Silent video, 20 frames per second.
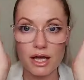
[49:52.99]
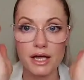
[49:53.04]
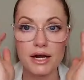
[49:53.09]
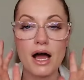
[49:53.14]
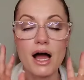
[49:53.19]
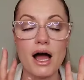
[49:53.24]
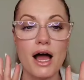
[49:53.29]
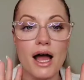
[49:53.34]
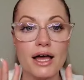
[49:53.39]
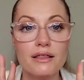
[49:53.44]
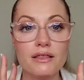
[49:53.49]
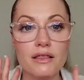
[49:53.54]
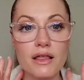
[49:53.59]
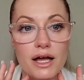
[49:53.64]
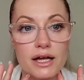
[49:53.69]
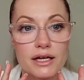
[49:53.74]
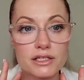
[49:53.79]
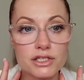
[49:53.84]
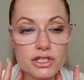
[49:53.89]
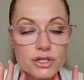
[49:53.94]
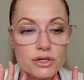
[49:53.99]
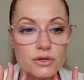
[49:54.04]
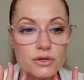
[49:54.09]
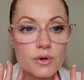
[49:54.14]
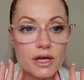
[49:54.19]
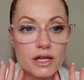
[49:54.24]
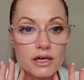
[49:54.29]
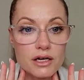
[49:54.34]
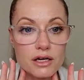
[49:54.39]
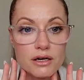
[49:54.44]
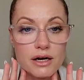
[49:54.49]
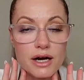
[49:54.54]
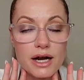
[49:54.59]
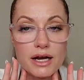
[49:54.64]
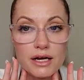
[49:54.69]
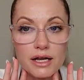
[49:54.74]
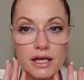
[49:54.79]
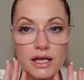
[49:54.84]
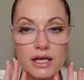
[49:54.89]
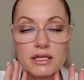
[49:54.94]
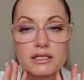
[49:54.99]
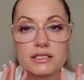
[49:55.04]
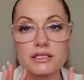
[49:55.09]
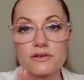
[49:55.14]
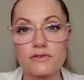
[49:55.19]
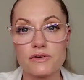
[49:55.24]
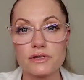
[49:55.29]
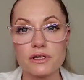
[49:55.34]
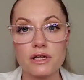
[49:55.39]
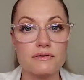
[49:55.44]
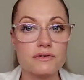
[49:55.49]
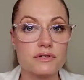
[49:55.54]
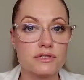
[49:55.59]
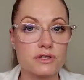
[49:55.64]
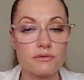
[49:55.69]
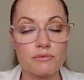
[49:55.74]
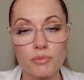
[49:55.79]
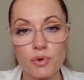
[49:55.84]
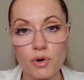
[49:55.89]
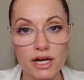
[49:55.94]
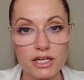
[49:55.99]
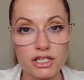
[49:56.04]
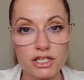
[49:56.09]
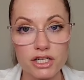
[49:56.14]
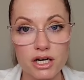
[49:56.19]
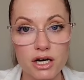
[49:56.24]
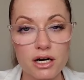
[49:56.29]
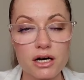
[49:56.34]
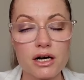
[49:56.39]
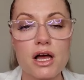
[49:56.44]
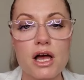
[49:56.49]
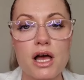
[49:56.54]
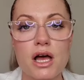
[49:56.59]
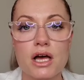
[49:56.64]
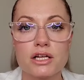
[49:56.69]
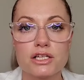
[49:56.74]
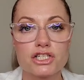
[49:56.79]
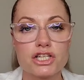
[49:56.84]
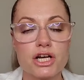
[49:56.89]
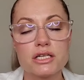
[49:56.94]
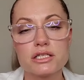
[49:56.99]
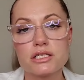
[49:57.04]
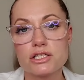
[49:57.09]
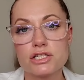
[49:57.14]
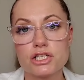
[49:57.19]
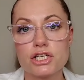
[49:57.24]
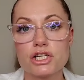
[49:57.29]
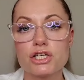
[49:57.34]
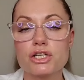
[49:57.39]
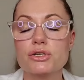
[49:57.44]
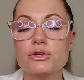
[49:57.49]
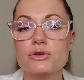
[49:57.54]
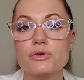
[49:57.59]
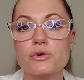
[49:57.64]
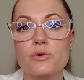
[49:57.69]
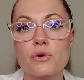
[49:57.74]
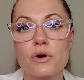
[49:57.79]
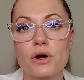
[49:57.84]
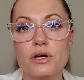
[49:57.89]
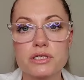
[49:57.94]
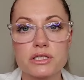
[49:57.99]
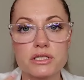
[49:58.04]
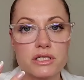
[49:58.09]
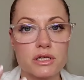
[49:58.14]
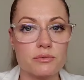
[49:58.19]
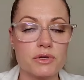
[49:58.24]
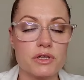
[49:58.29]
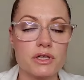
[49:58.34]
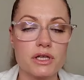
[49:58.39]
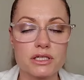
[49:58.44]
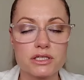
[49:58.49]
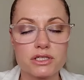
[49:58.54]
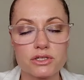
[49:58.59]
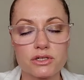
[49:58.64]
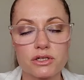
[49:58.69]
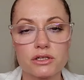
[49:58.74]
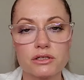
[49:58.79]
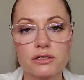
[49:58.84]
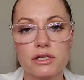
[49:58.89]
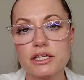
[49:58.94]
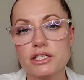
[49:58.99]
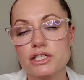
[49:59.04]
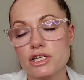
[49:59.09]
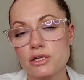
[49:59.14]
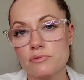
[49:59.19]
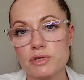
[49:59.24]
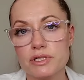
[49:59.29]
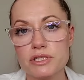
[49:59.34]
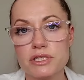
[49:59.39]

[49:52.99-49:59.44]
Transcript: and I like to integrate in different levels of pressure just to stimulate circulation